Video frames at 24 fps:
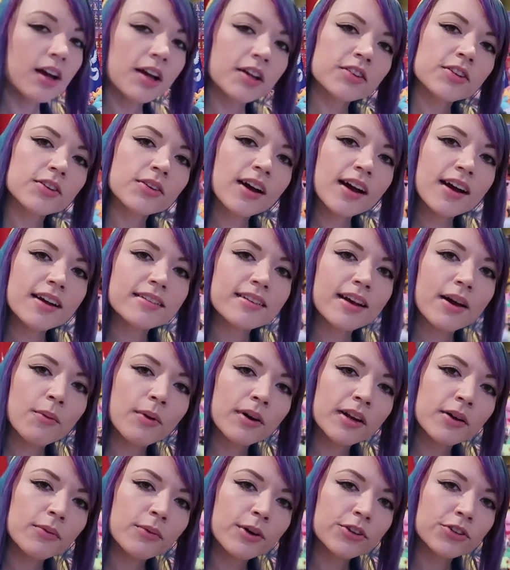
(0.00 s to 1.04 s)
So guys, I
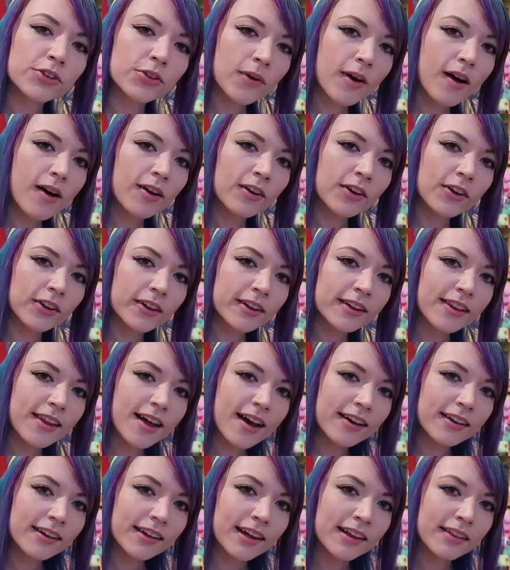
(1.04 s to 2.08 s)
want to wish you all good
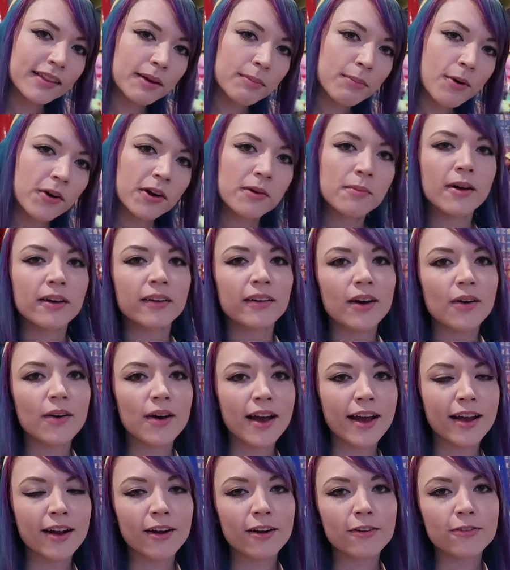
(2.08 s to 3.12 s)
luck in the Pokemon Go
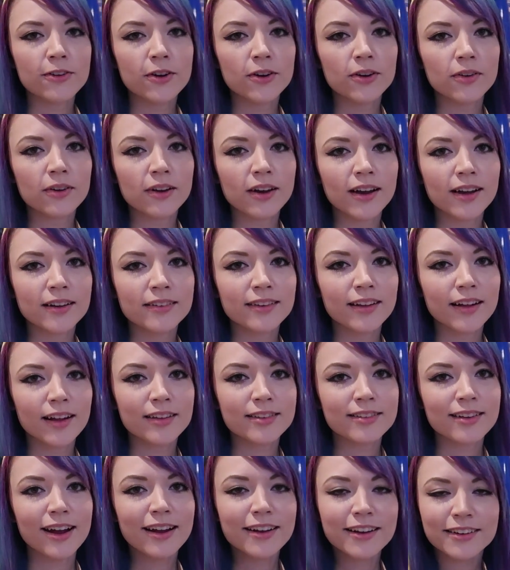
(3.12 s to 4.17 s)
AR photo
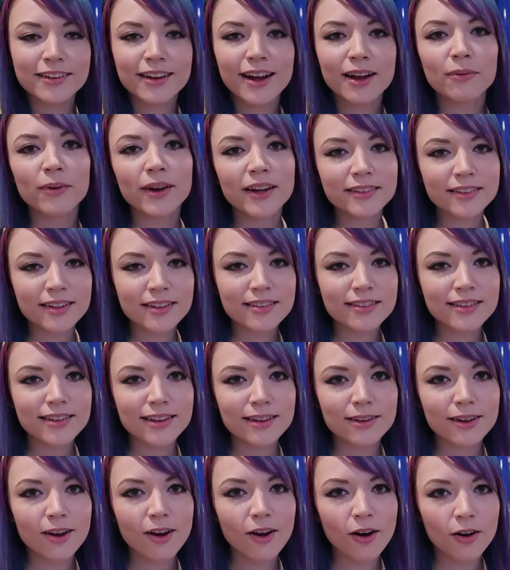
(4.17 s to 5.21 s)
contest. I cannot wait to
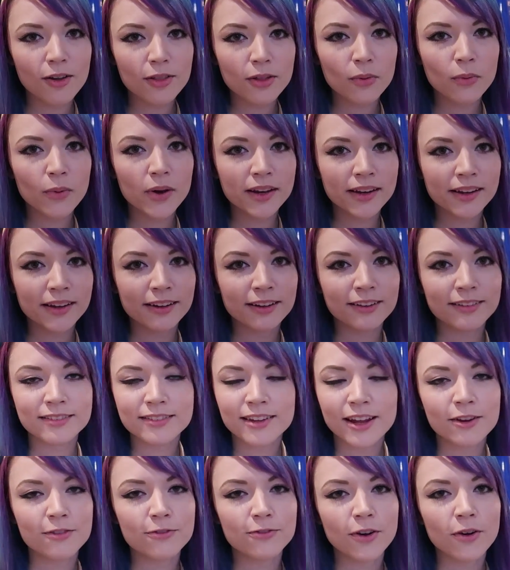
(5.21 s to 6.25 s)
see all the winning
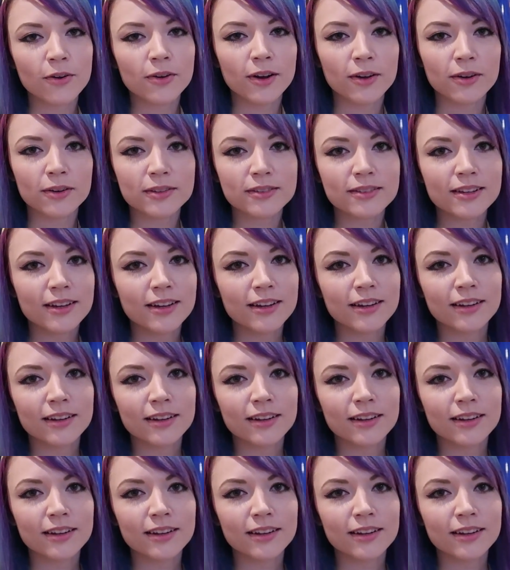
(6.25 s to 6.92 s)
10 photos.